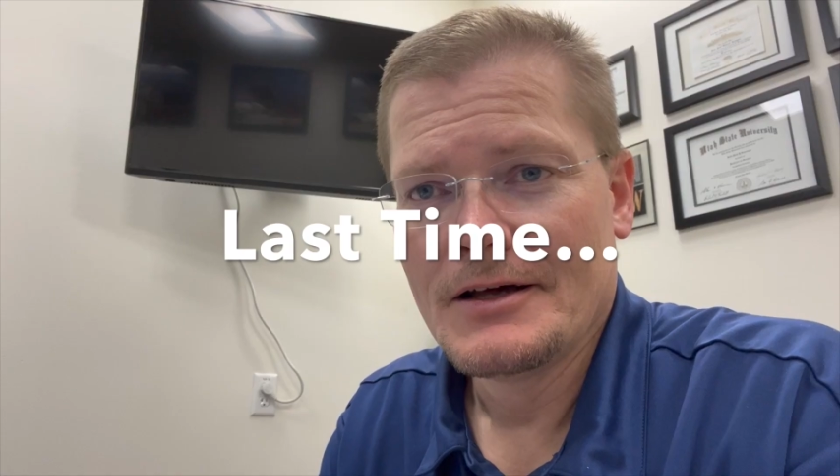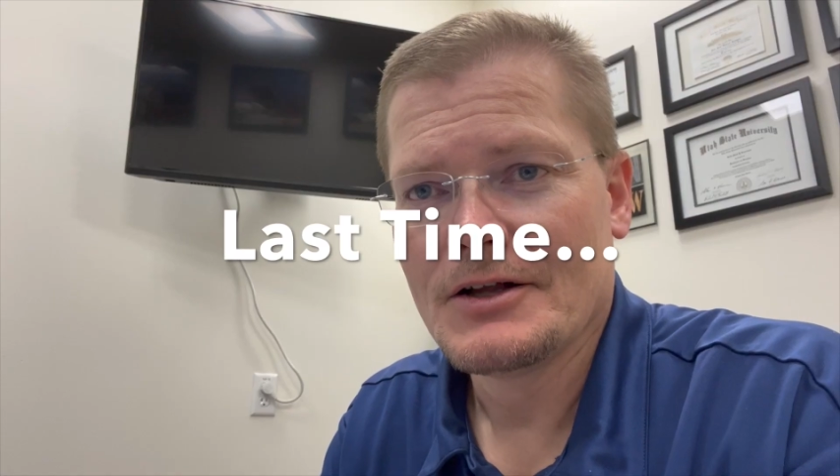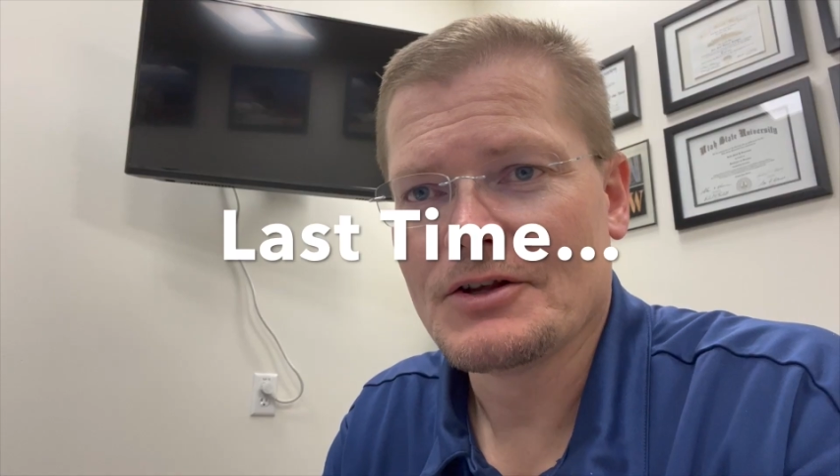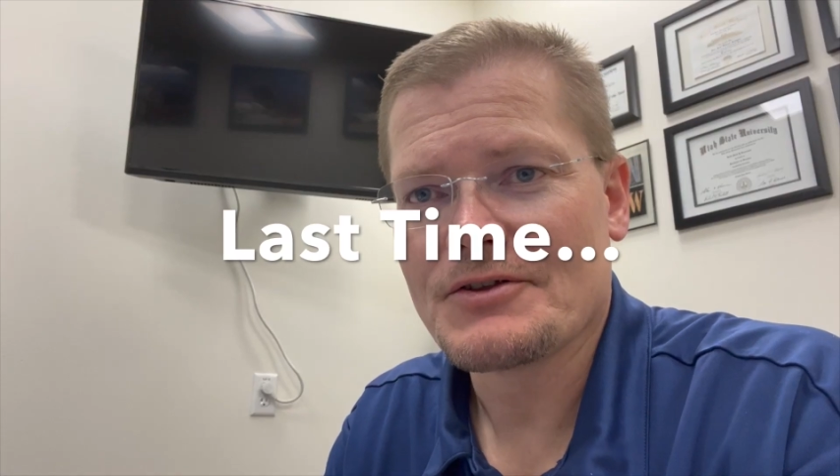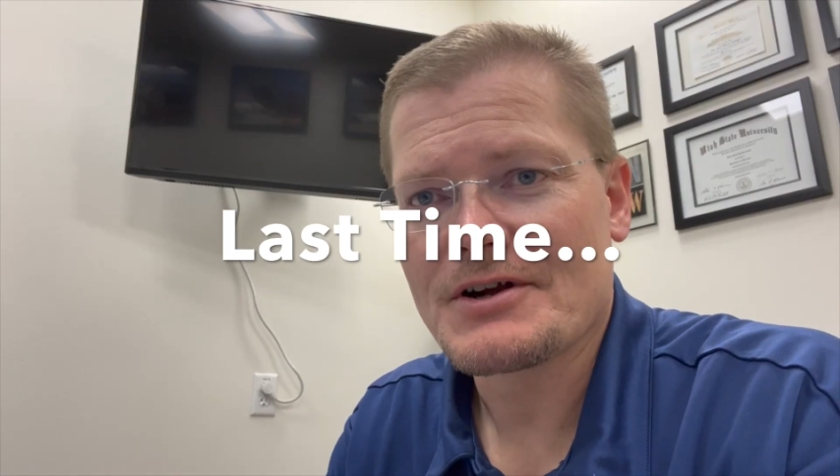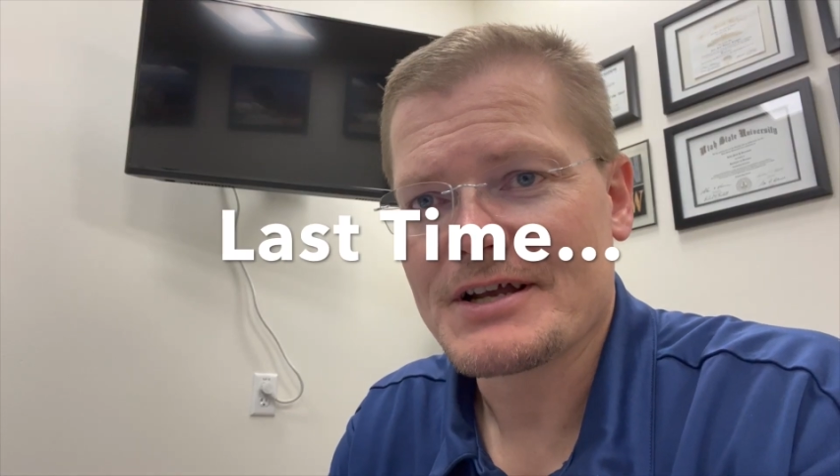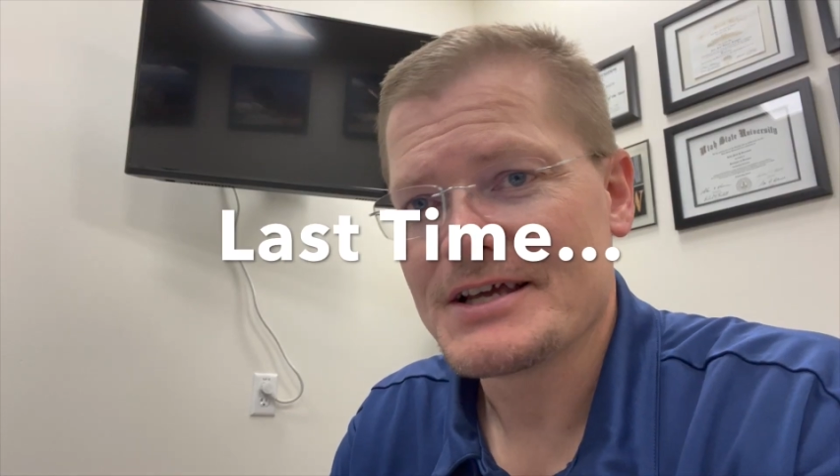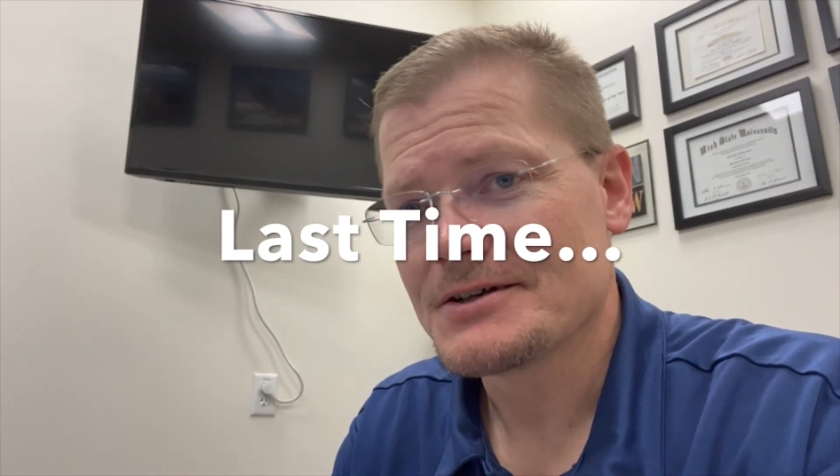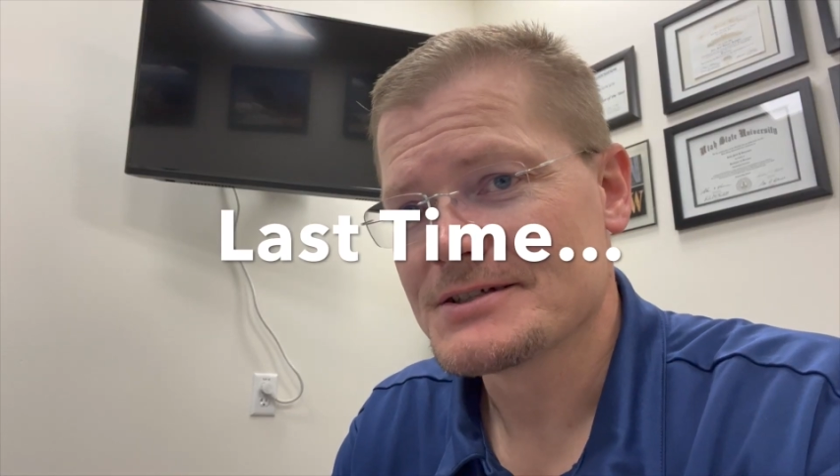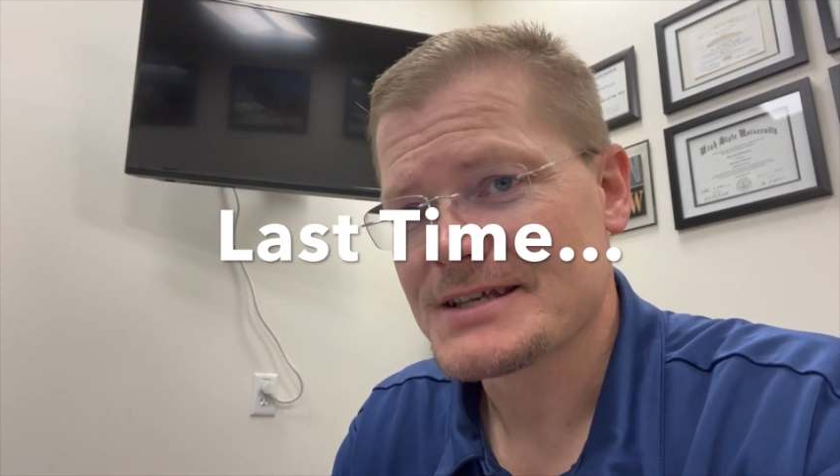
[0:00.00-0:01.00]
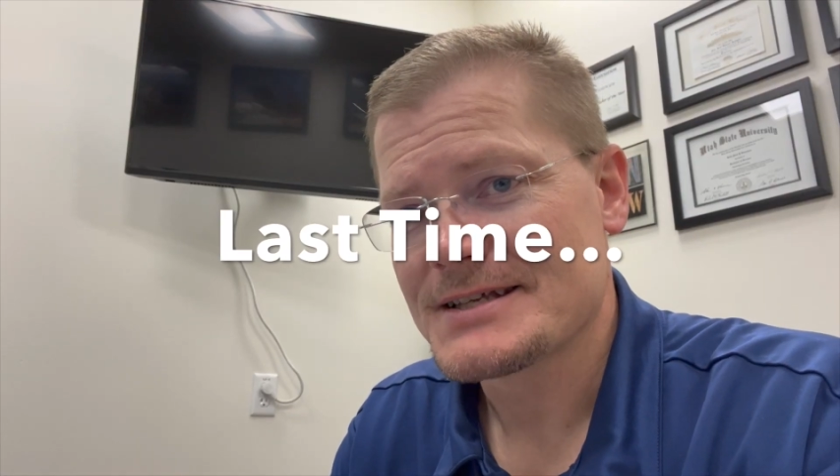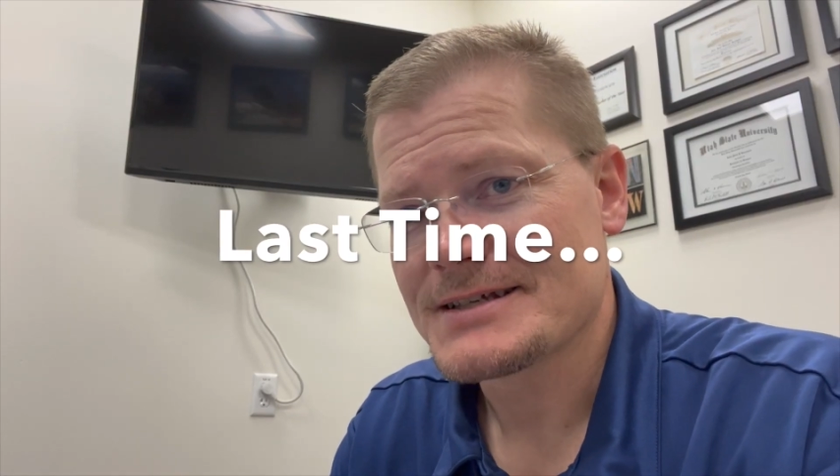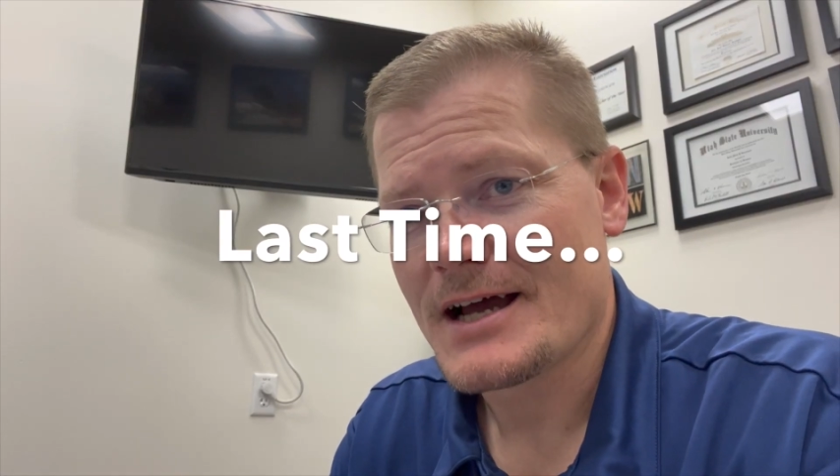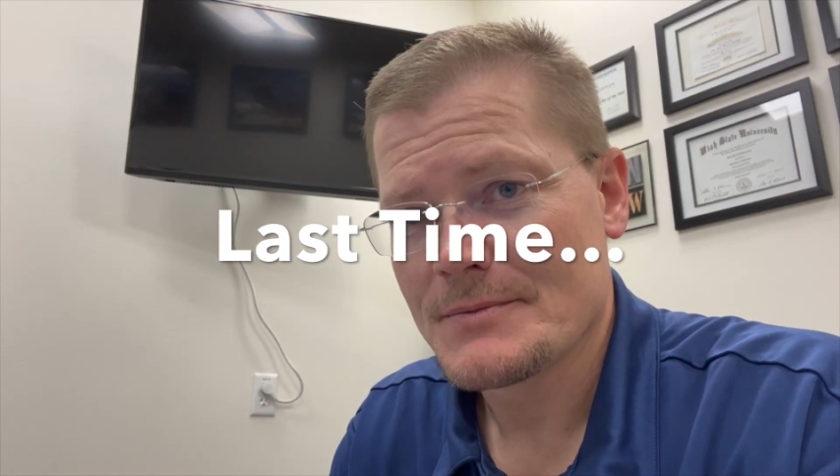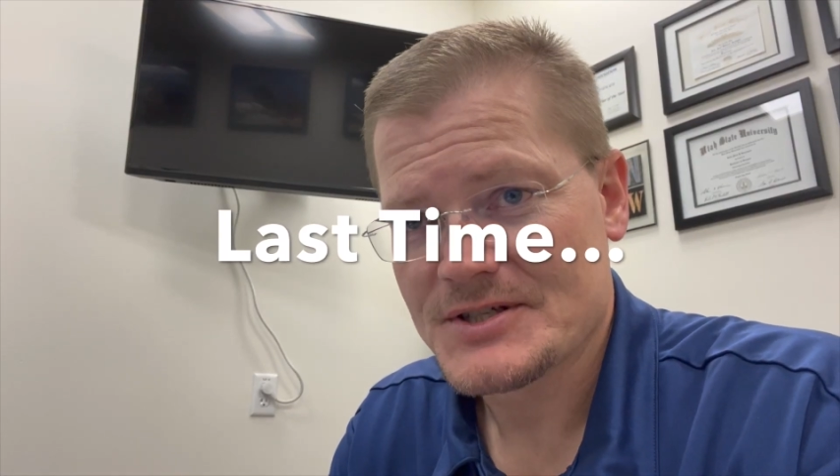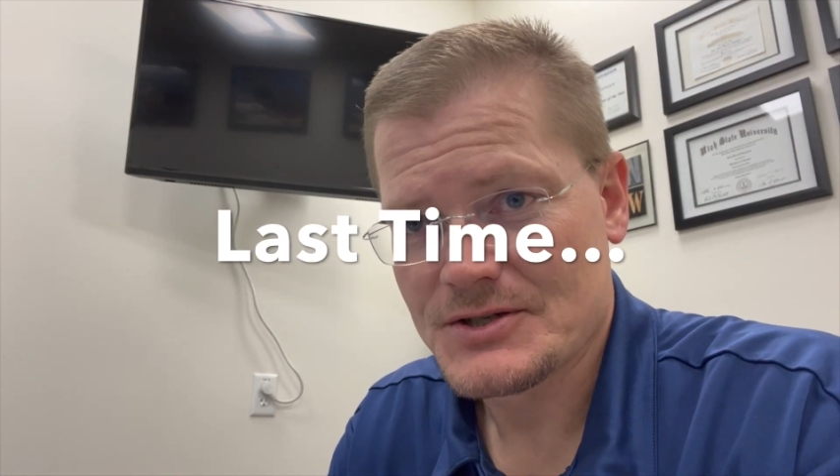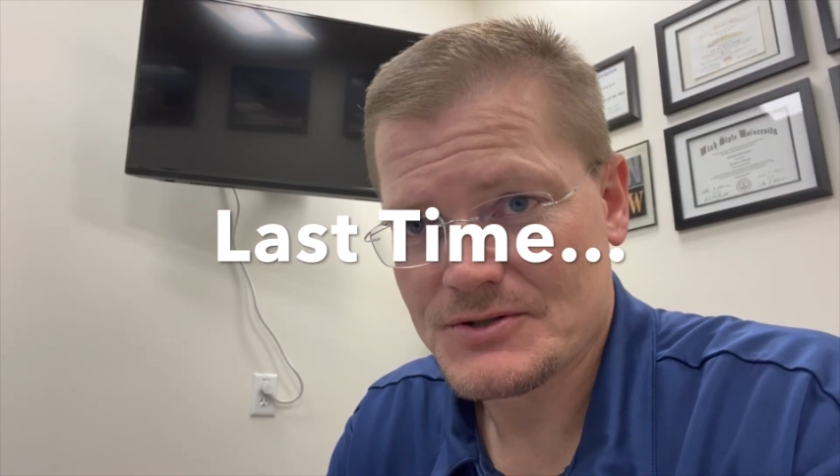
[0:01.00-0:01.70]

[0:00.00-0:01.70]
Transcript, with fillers: Hello there, Eagles. It is I, Mr.